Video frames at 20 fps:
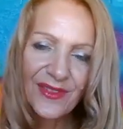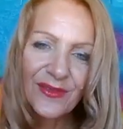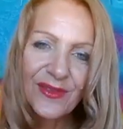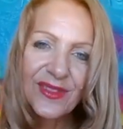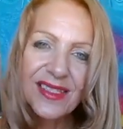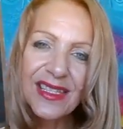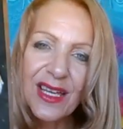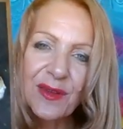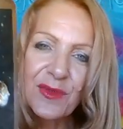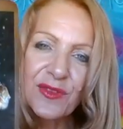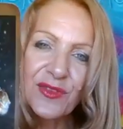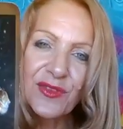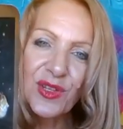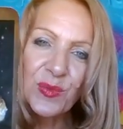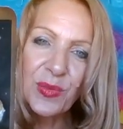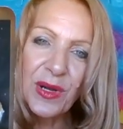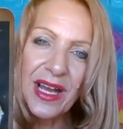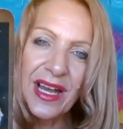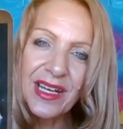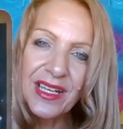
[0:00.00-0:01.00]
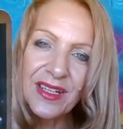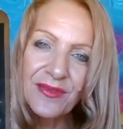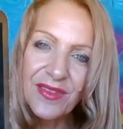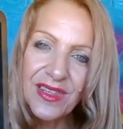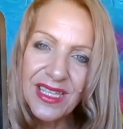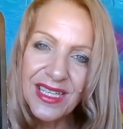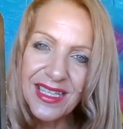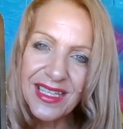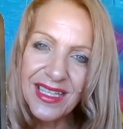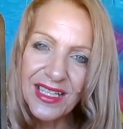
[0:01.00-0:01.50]
For some of you, part of
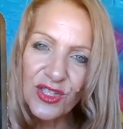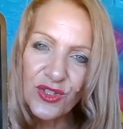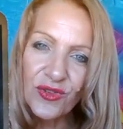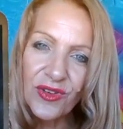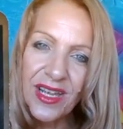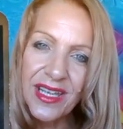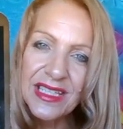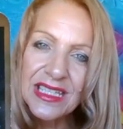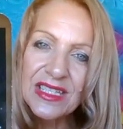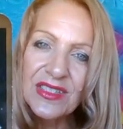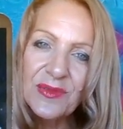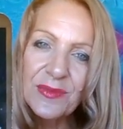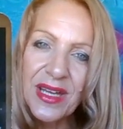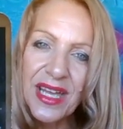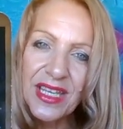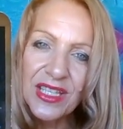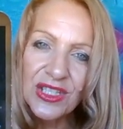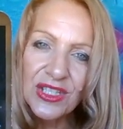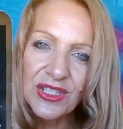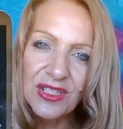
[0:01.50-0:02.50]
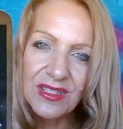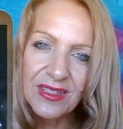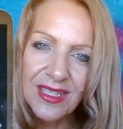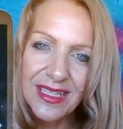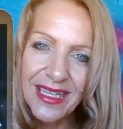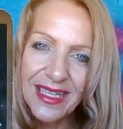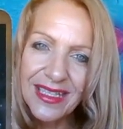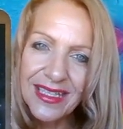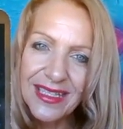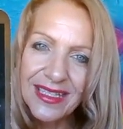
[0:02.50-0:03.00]
the uh, transformation,
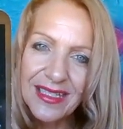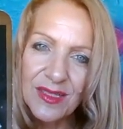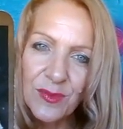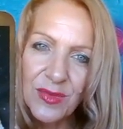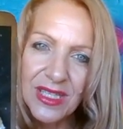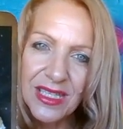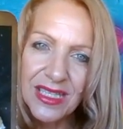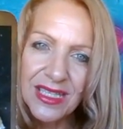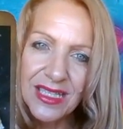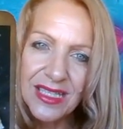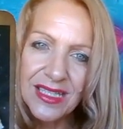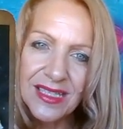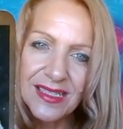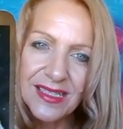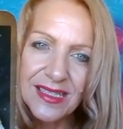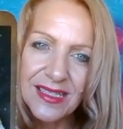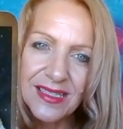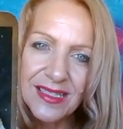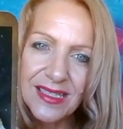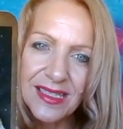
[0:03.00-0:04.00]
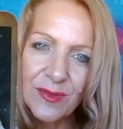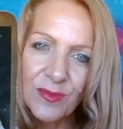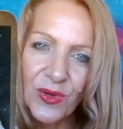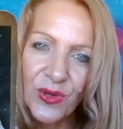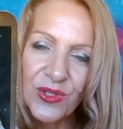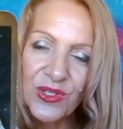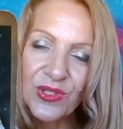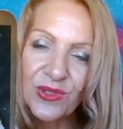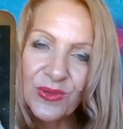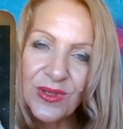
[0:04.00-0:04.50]
the endings and beginnings, is the
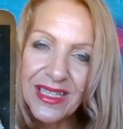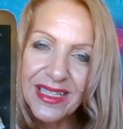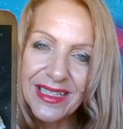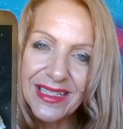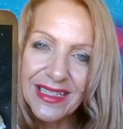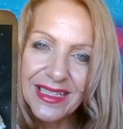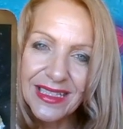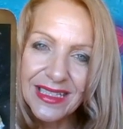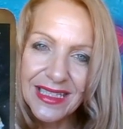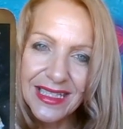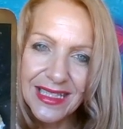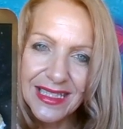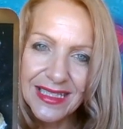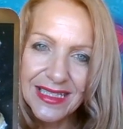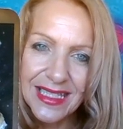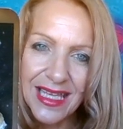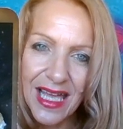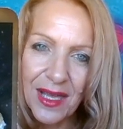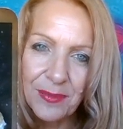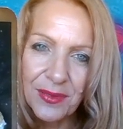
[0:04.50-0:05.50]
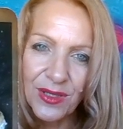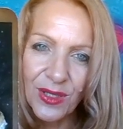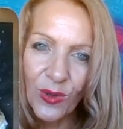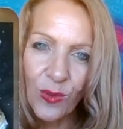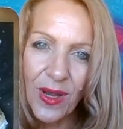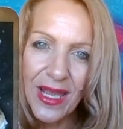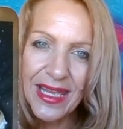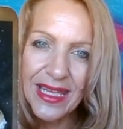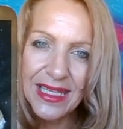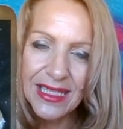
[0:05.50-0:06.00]
emotional healing that needs to happen.
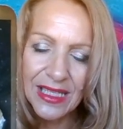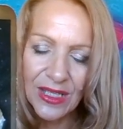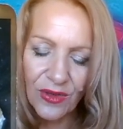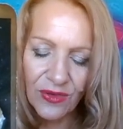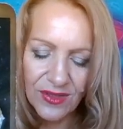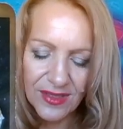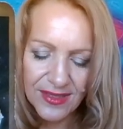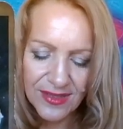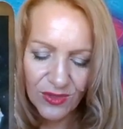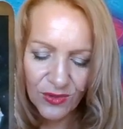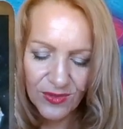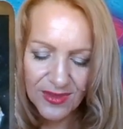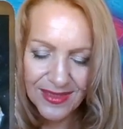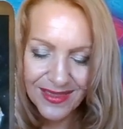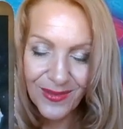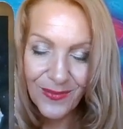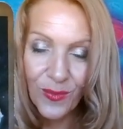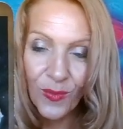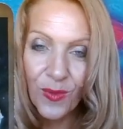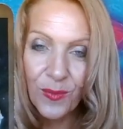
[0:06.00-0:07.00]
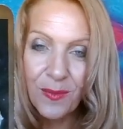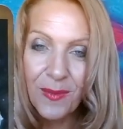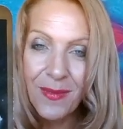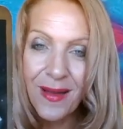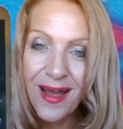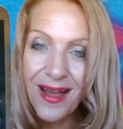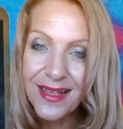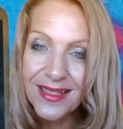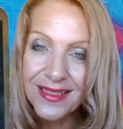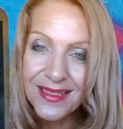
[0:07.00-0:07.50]
Awakening Crystal, it's a
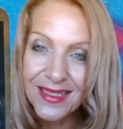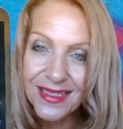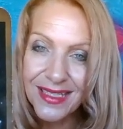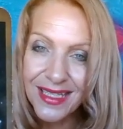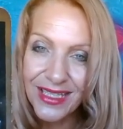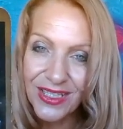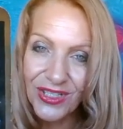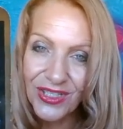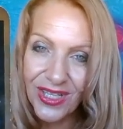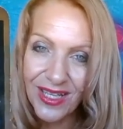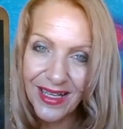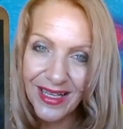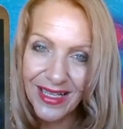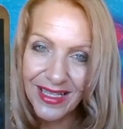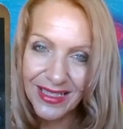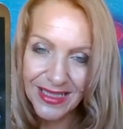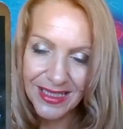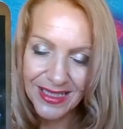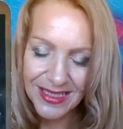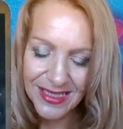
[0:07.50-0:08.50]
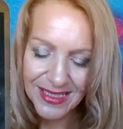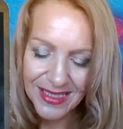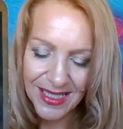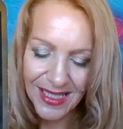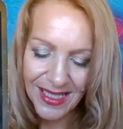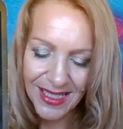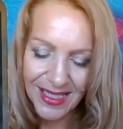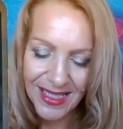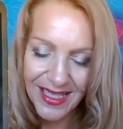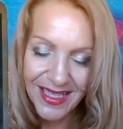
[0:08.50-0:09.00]
master teacher card in this
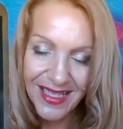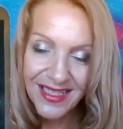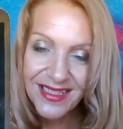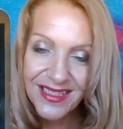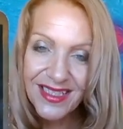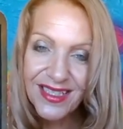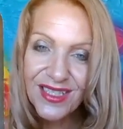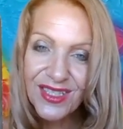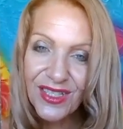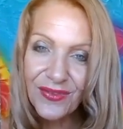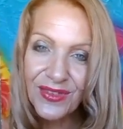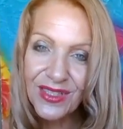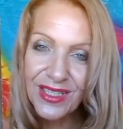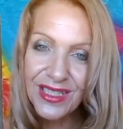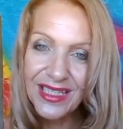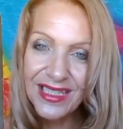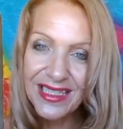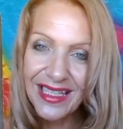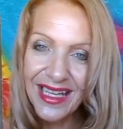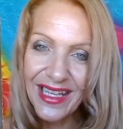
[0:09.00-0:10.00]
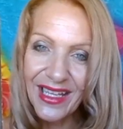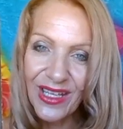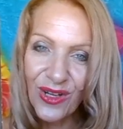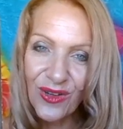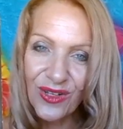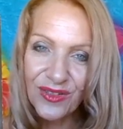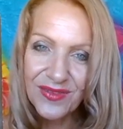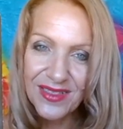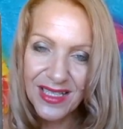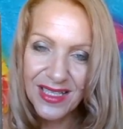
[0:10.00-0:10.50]
deck. The stuff you need to let
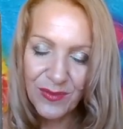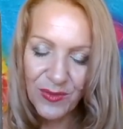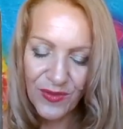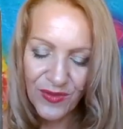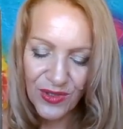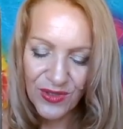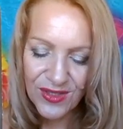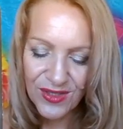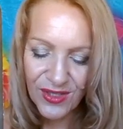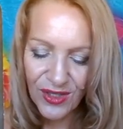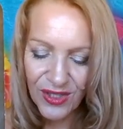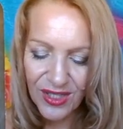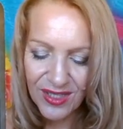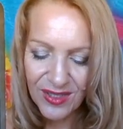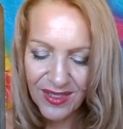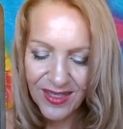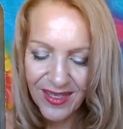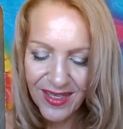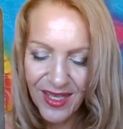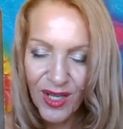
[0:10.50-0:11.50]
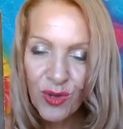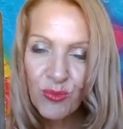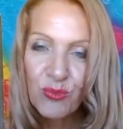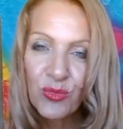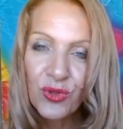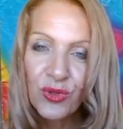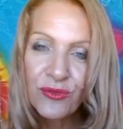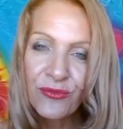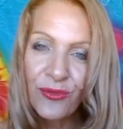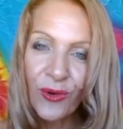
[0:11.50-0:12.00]
go of, some of you, so you can
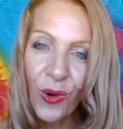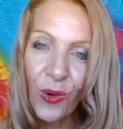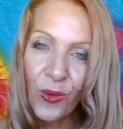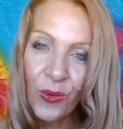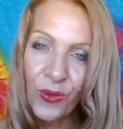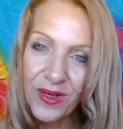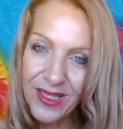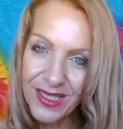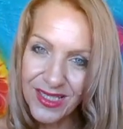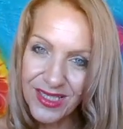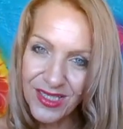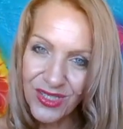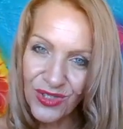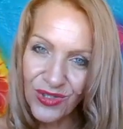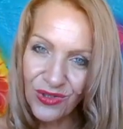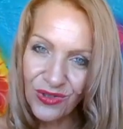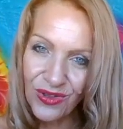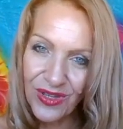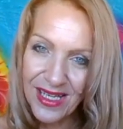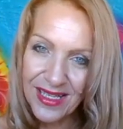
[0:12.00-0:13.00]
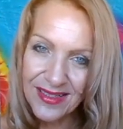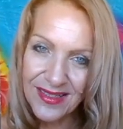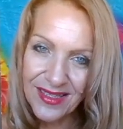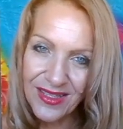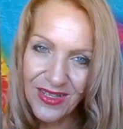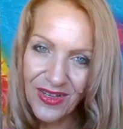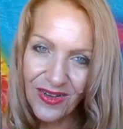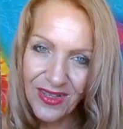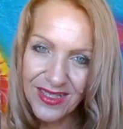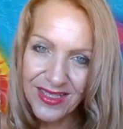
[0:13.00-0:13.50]
move forward into
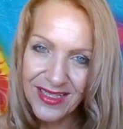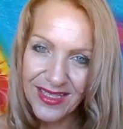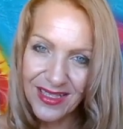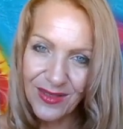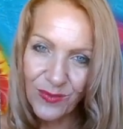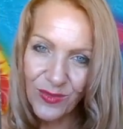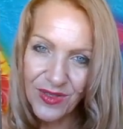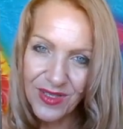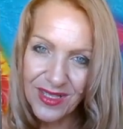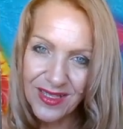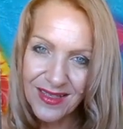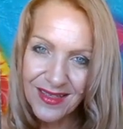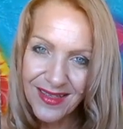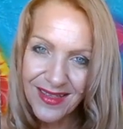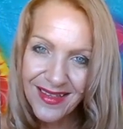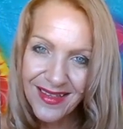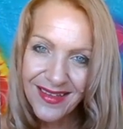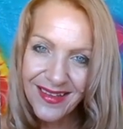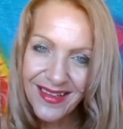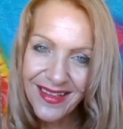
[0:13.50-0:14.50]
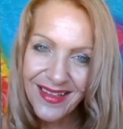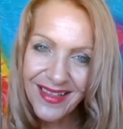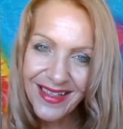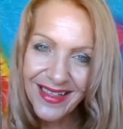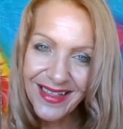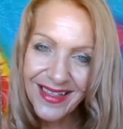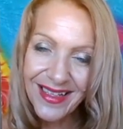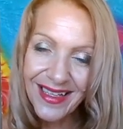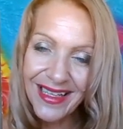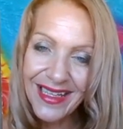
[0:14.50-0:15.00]
2019 with a, a
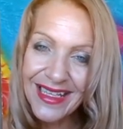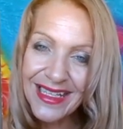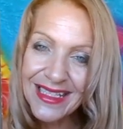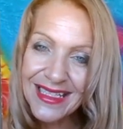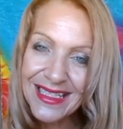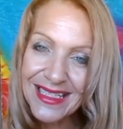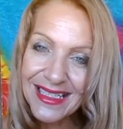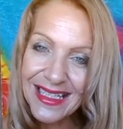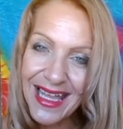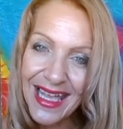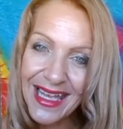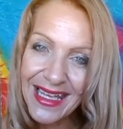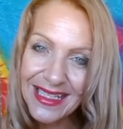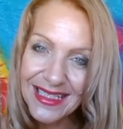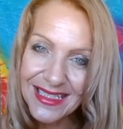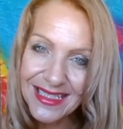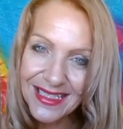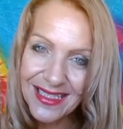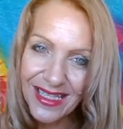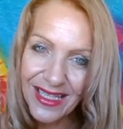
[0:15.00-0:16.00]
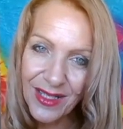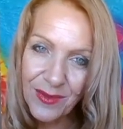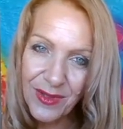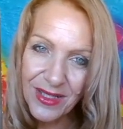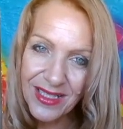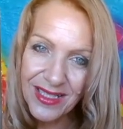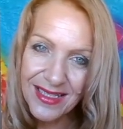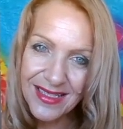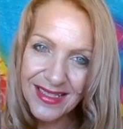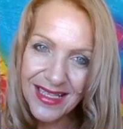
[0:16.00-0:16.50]
clean slate. And I'm
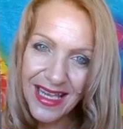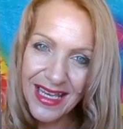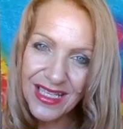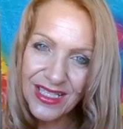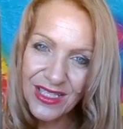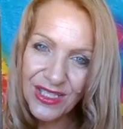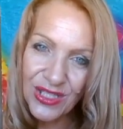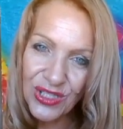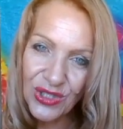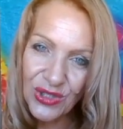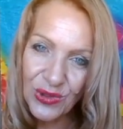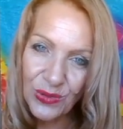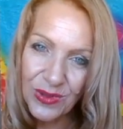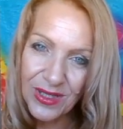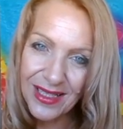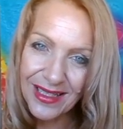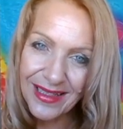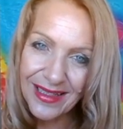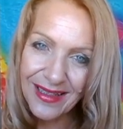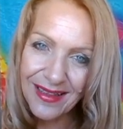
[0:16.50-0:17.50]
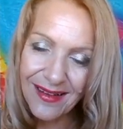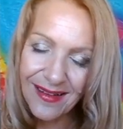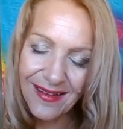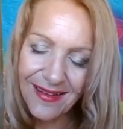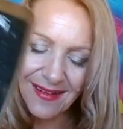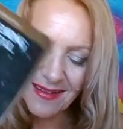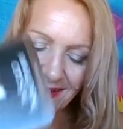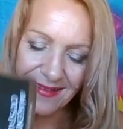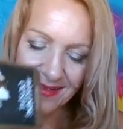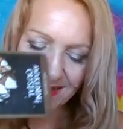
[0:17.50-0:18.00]
going to say to you, a clear
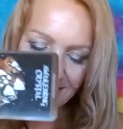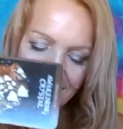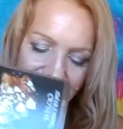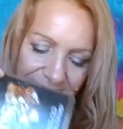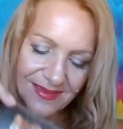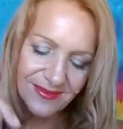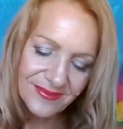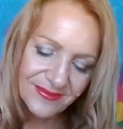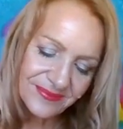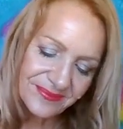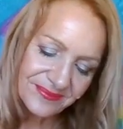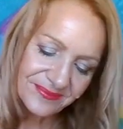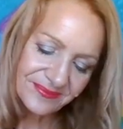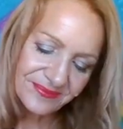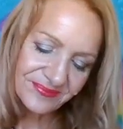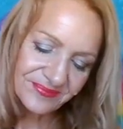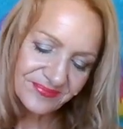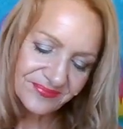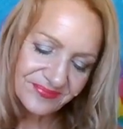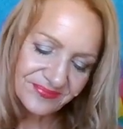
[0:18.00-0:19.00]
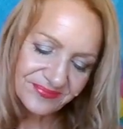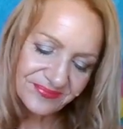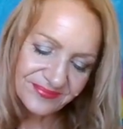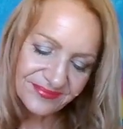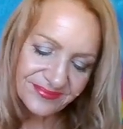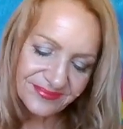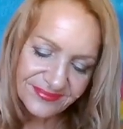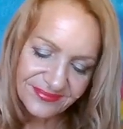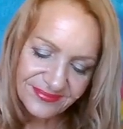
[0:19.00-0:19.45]
heart. Mm -hmm.